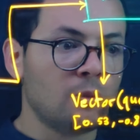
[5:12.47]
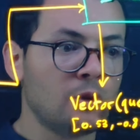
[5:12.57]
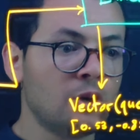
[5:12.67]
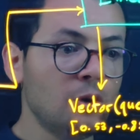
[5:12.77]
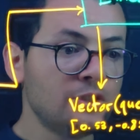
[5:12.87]

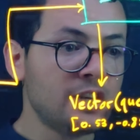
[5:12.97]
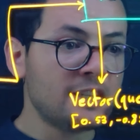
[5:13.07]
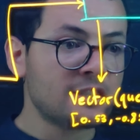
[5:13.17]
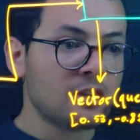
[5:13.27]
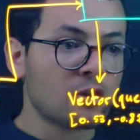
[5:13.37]
we'll go
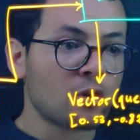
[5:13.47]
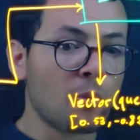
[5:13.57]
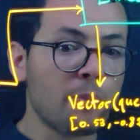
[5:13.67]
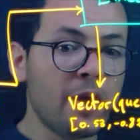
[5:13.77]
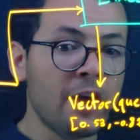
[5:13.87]
just
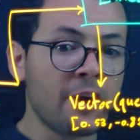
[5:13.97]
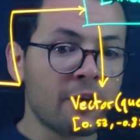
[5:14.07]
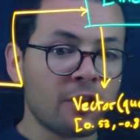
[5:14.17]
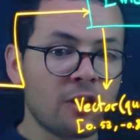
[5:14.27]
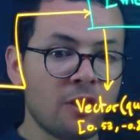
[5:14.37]

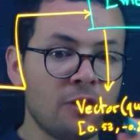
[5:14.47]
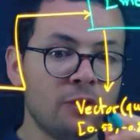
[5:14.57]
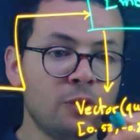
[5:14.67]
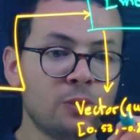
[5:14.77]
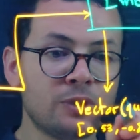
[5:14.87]
compare the
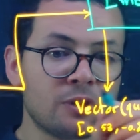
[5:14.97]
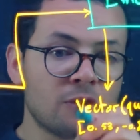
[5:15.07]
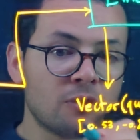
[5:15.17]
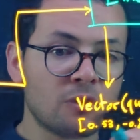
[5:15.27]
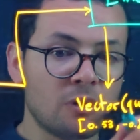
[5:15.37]
user